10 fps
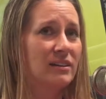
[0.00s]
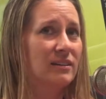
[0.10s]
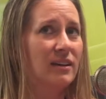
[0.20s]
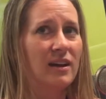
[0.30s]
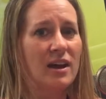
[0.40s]

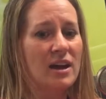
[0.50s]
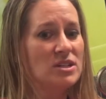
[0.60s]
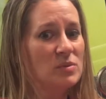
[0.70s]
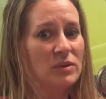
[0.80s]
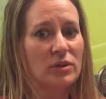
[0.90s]
And I
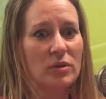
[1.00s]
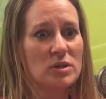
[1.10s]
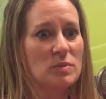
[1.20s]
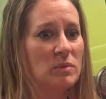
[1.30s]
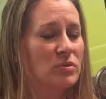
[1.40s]
just would
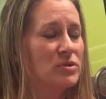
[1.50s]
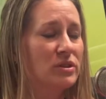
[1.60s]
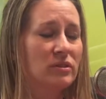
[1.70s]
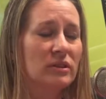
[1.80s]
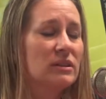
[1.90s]
encourage people
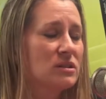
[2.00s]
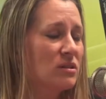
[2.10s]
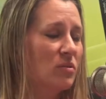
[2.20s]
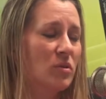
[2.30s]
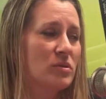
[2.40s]
to look into
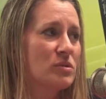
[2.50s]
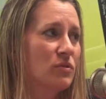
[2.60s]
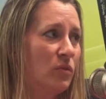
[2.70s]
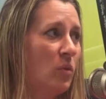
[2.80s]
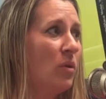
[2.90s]
the
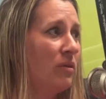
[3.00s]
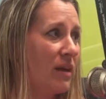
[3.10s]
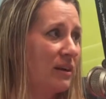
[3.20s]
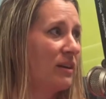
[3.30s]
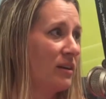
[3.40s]
oils for
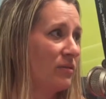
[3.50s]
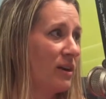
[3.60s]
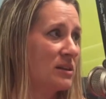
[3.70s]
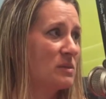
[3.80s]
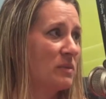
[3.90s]
that kind of
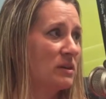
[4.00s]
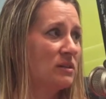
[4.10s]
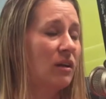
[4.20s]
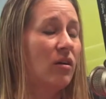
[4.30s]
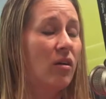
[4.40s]

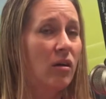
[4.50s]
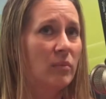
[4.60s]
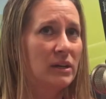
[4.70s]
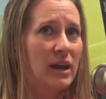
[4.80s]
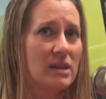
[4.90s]
aspect, that
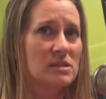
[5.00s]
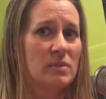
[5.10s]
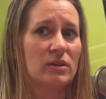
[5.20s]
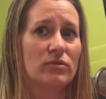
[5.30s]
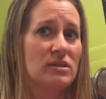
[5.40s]
calming
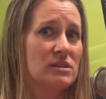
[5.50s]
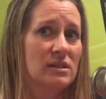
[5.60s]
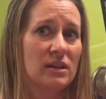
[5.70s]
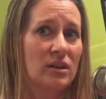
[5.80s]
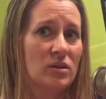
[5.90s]
aspect for these
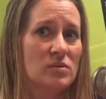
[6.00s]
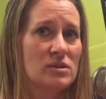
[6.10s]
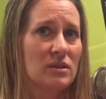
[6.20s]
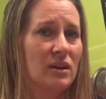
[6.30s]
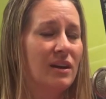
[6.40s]
kiddos.